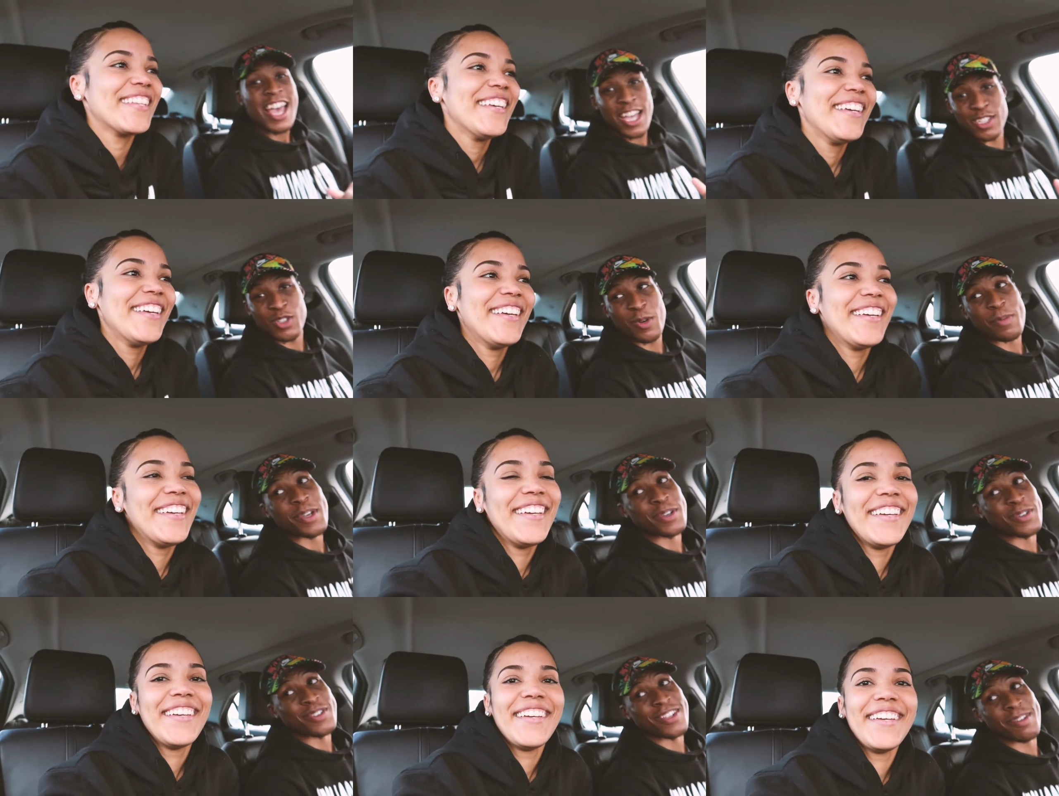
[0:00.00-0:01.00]
Speaker 1: Extra
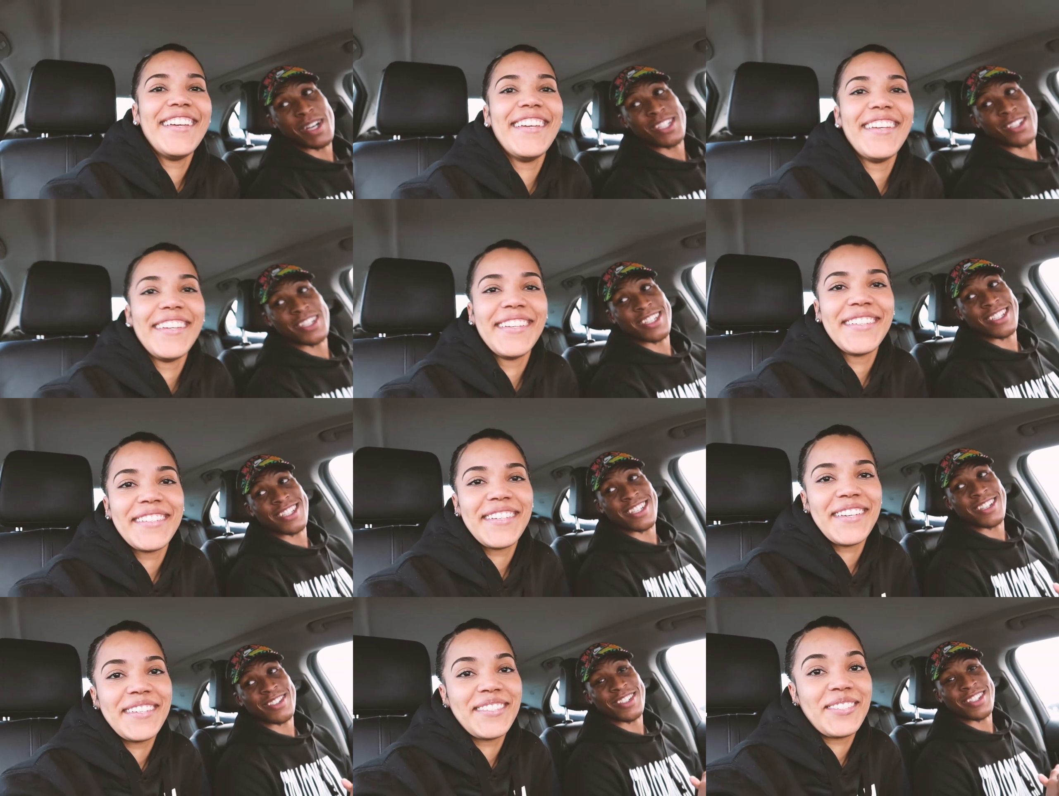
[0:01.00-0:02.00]
pickles on my chicken
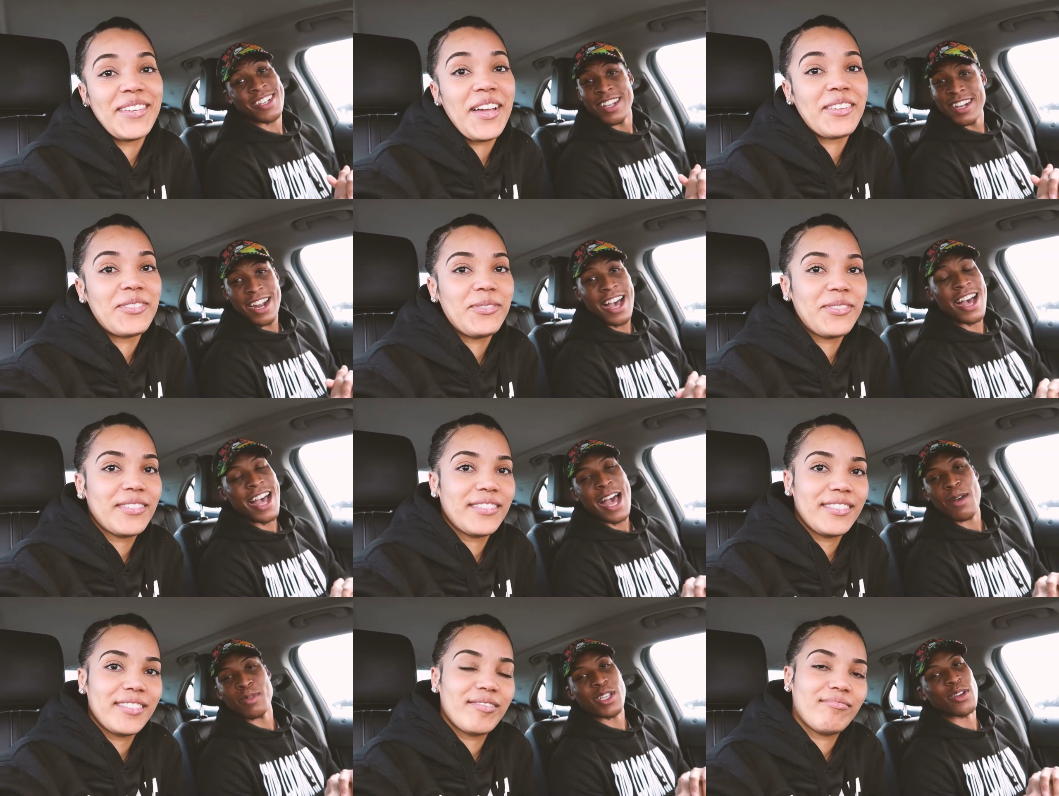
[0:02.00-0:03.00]
sandwich. nah,
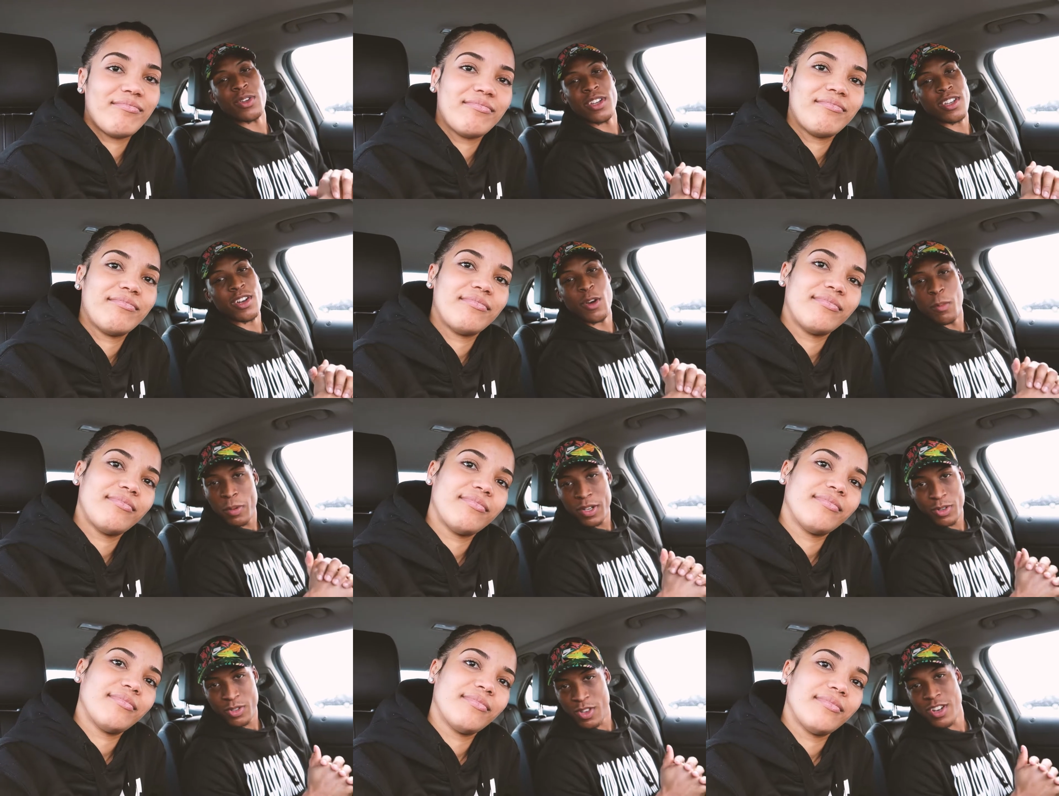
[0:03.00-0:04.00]
absolutely no
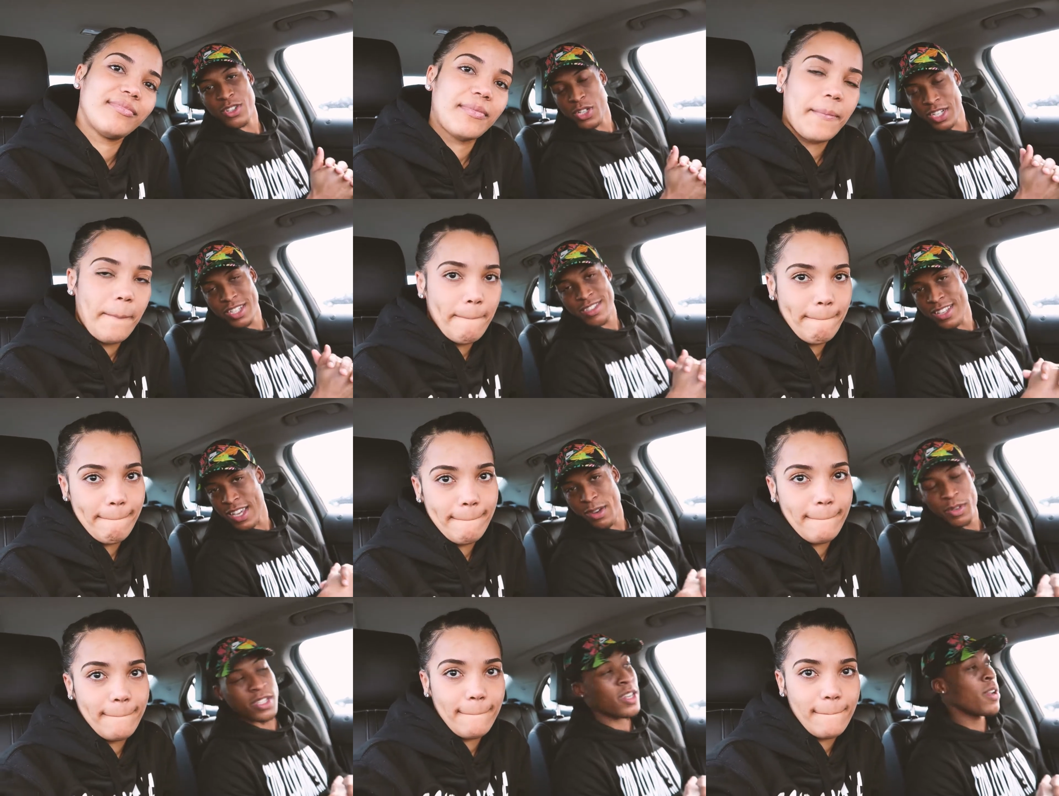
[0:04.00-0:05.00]
pickles on the chicken
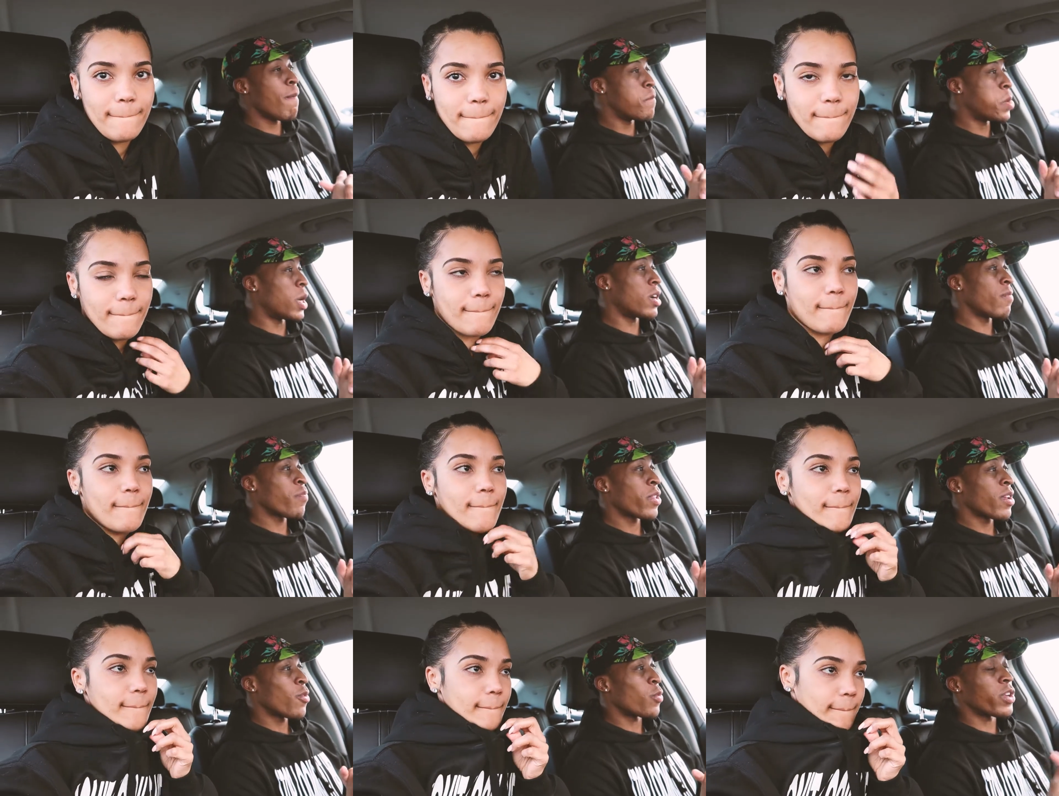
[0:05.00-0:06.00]
sandwich. But
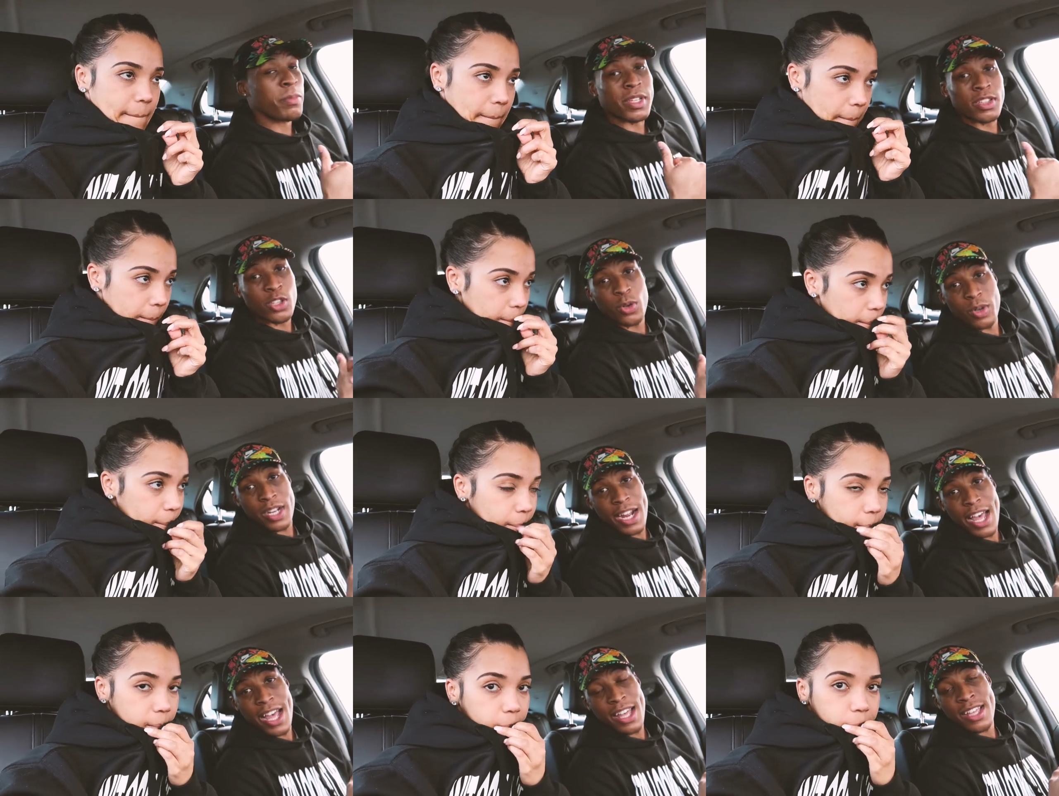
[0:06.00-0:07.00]
we're gonna be doing
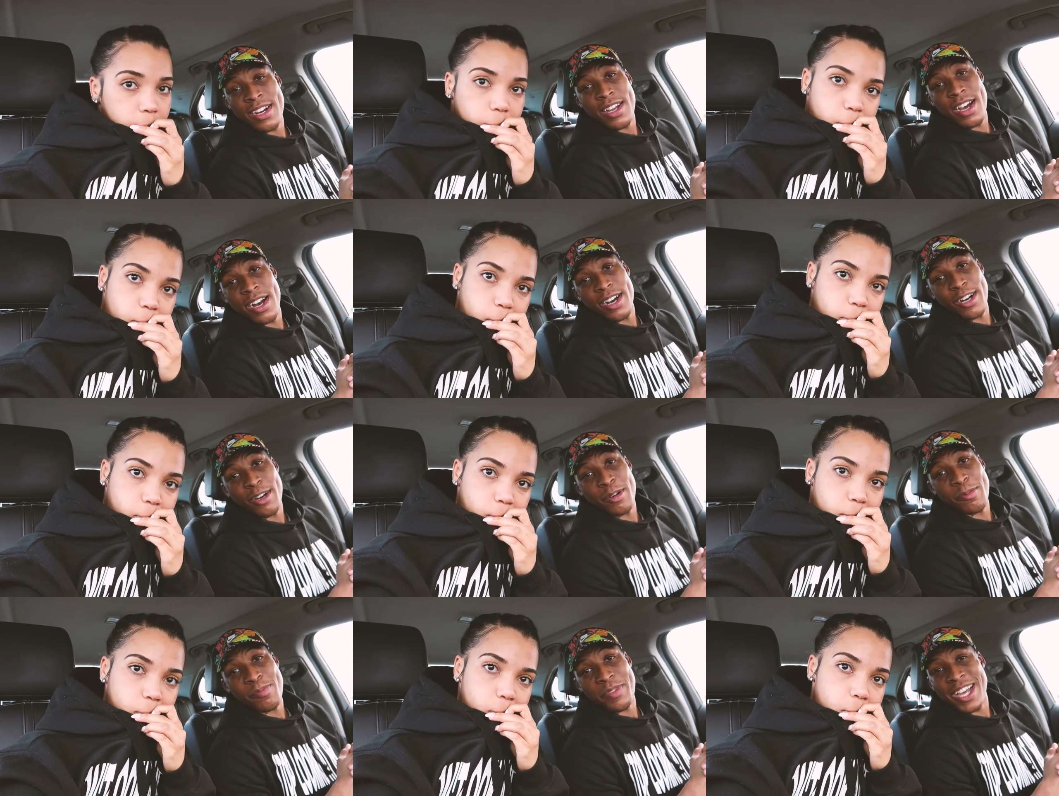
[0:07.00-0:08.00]
that.
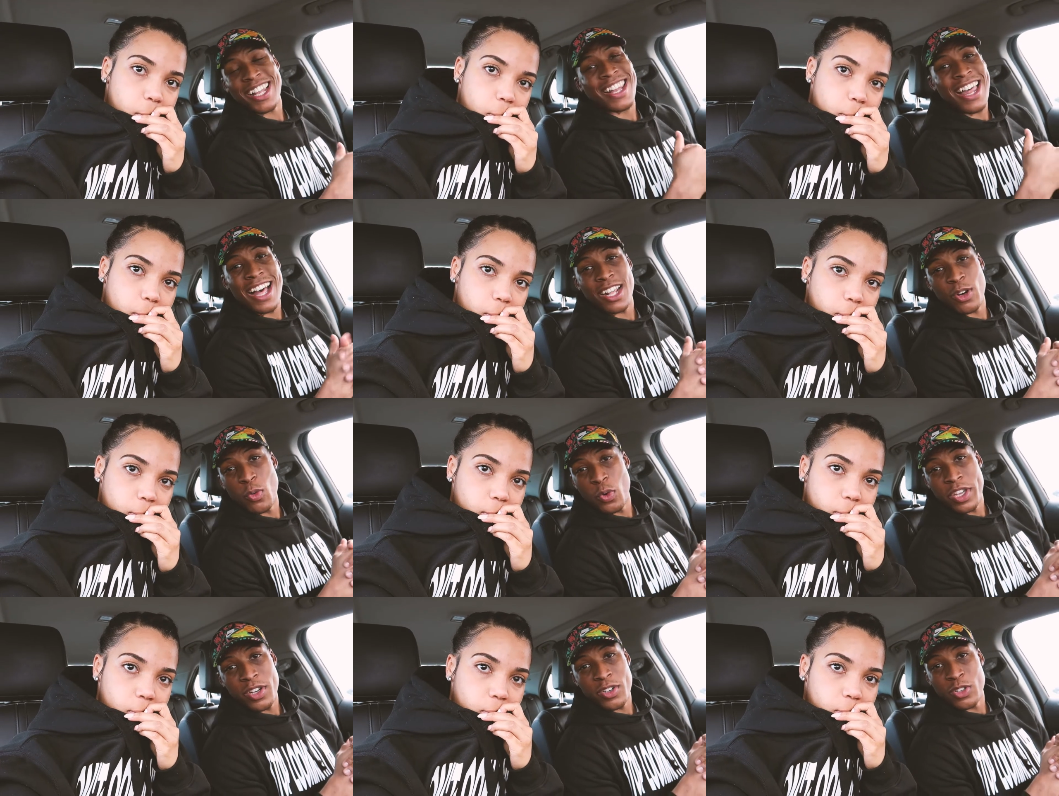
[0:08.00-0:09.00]
Um, a lot
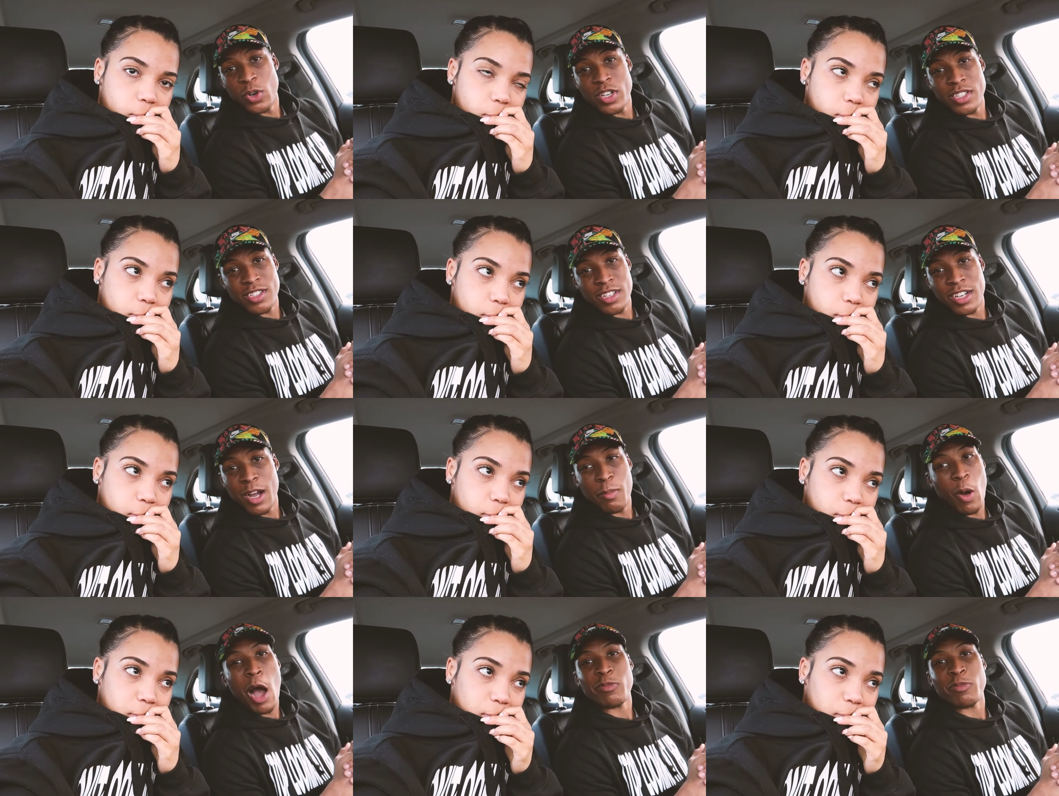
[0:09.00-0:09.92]
of weird noises. A couple.